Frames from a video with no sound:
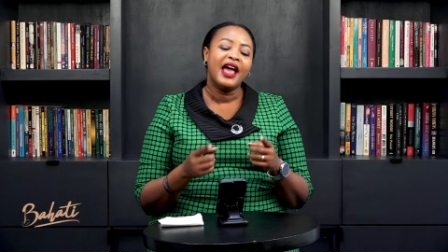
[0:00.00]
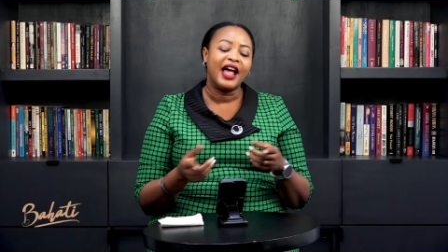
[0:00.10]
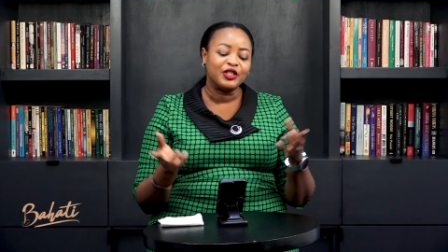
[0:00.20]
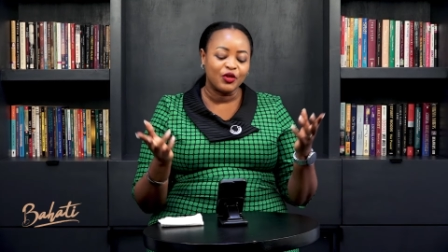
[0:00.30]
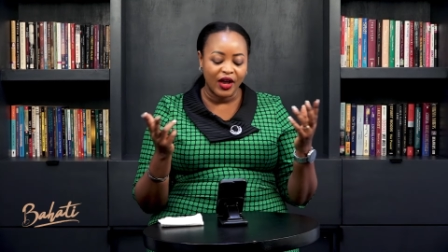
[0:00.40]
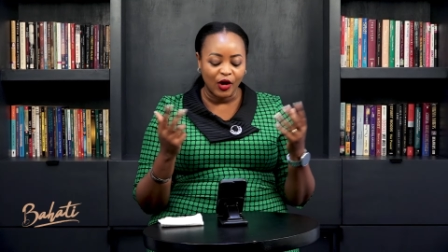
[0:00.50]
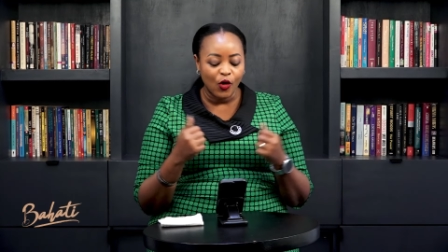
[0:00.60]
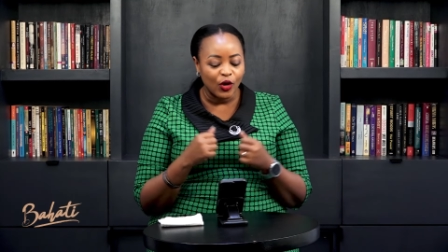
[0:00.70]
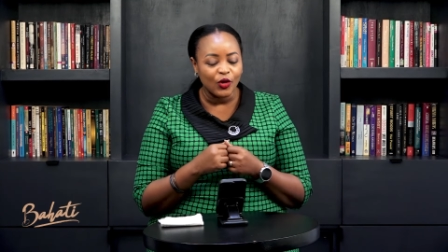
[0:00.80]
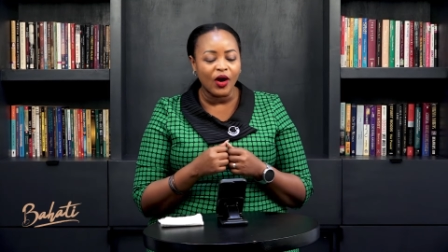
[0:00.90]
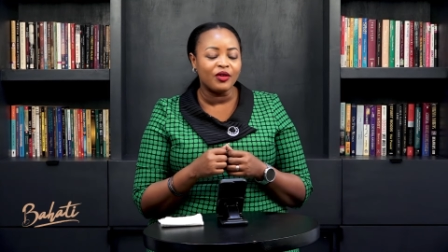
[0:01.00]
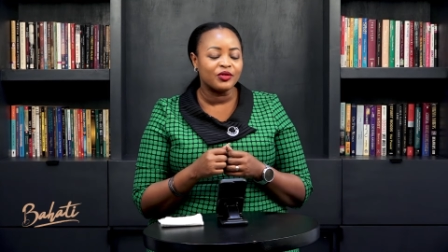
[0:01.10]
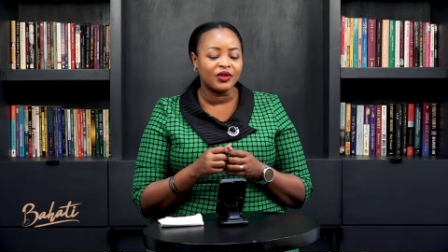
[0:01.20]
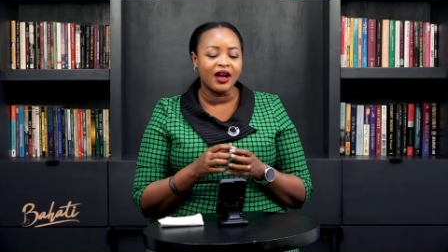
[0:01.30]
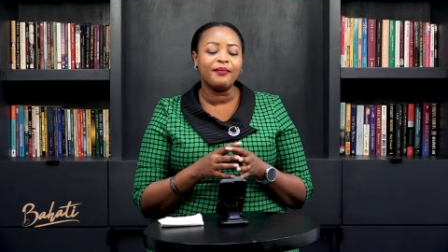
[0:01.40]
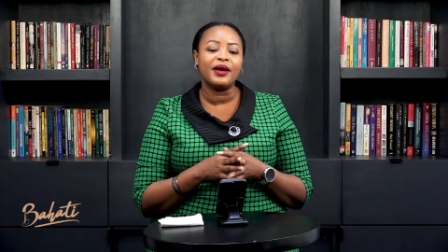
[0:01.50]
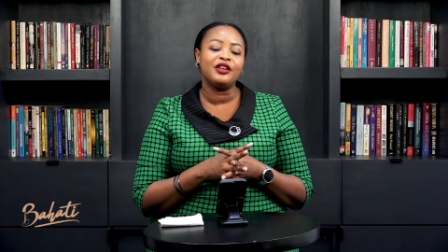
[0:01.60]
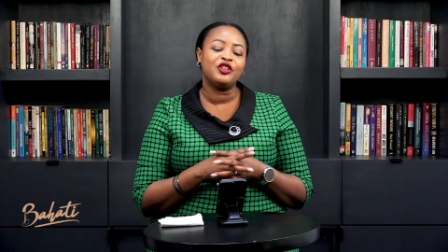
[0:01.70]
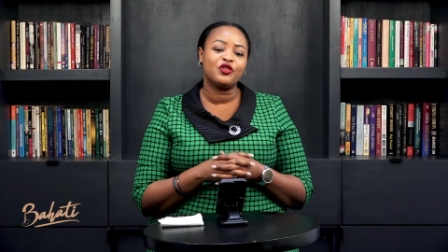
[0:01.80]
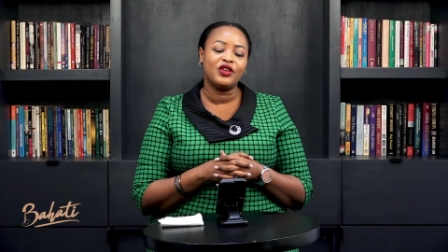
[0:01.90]
And so I call you out to come
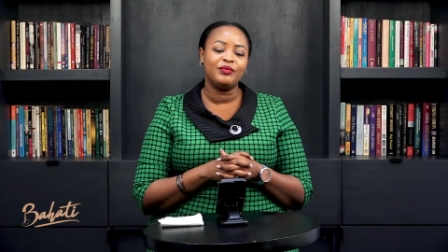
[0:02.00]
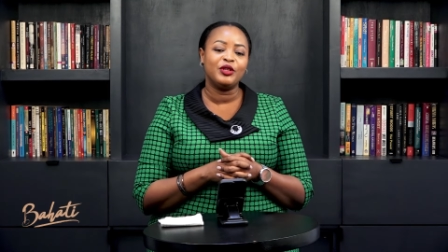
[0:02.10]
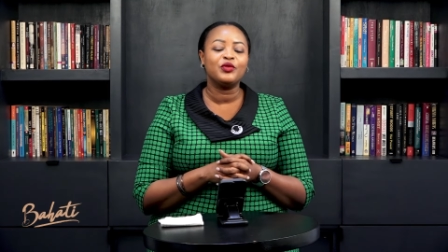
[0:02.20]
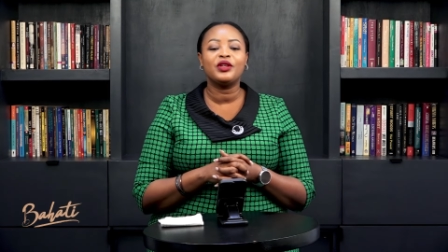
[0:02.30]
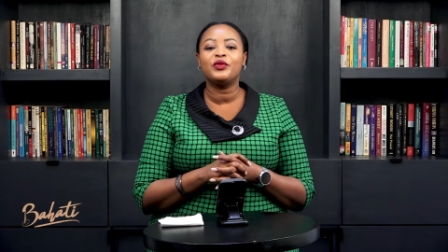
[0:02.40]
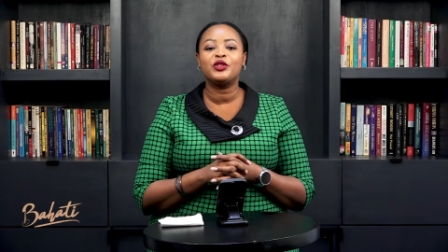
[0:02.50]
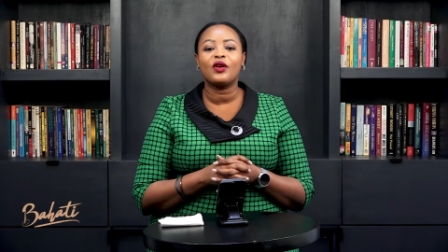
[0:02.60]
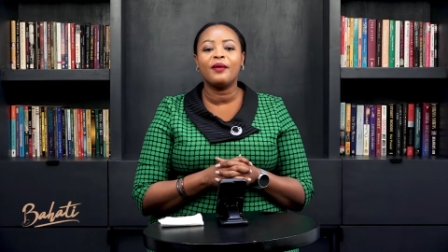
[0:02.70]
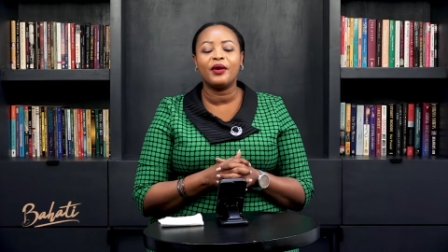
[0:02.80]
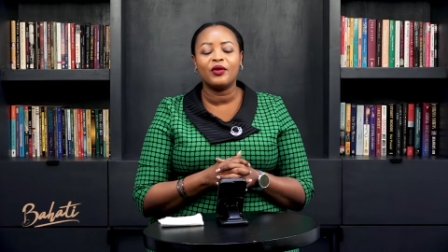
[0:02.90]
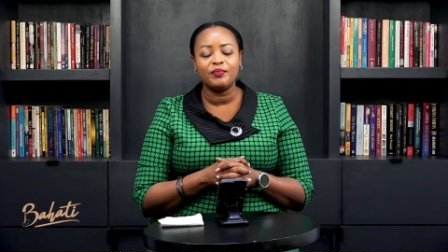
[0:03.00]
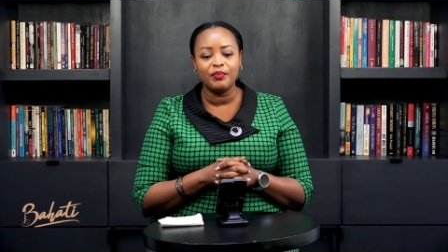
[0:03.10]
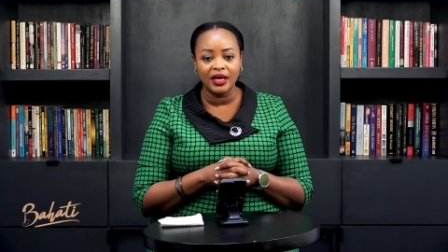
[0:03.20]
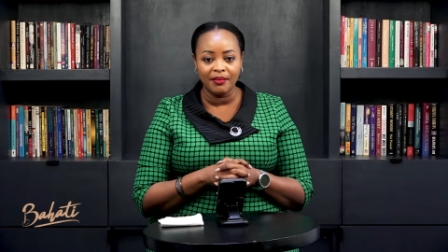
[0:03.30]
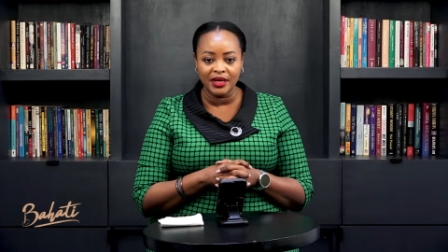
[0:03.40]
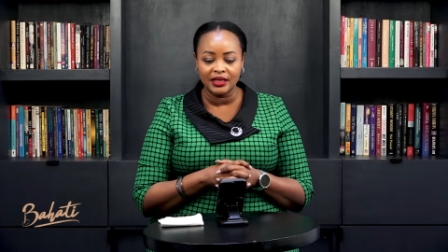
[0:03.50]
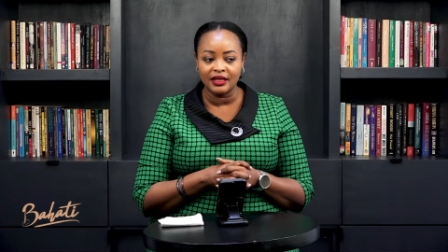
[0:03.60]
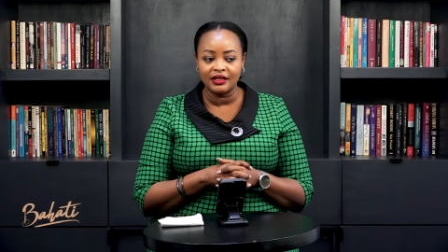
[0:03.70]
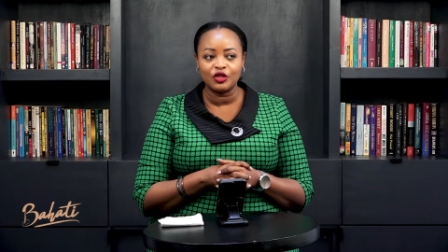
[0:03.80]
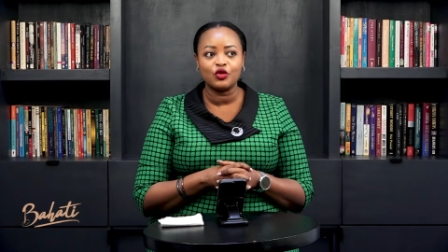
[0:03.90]
and join me. Today we talk about being
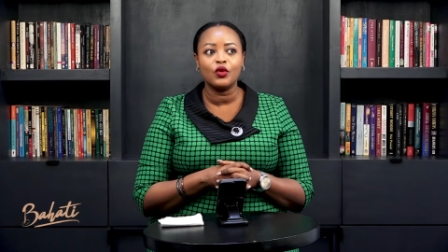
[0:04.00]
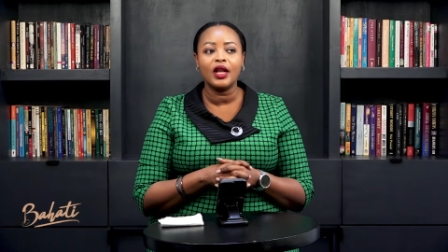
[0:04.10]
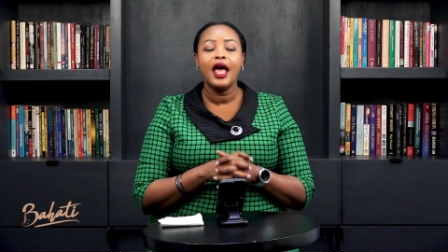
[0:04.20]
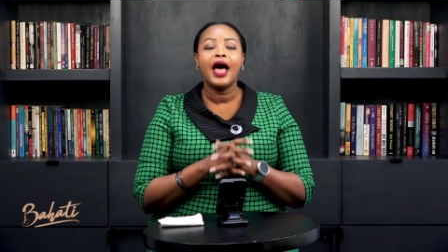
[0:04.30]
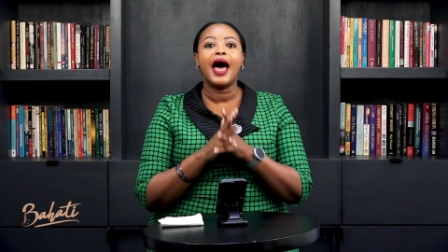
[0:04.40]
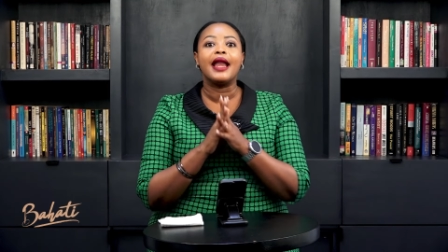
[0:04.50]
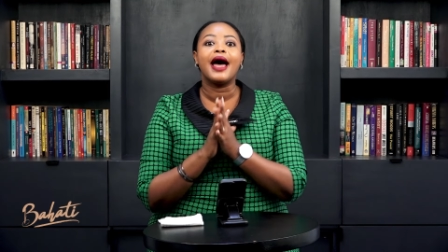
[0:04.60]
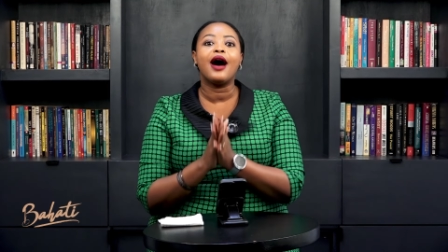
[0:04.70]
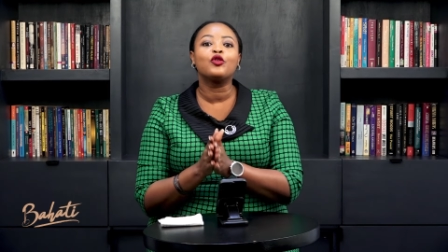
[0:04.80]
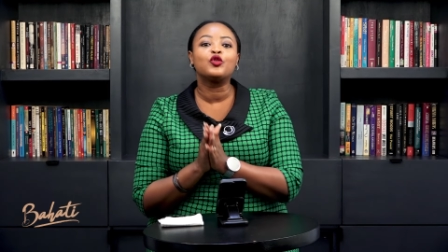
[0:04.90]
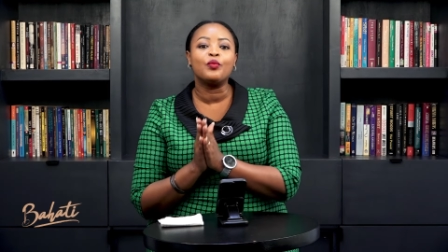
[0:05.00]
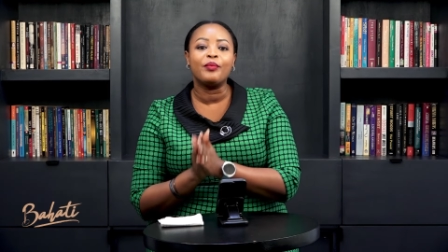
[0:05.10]
misunderstood and how to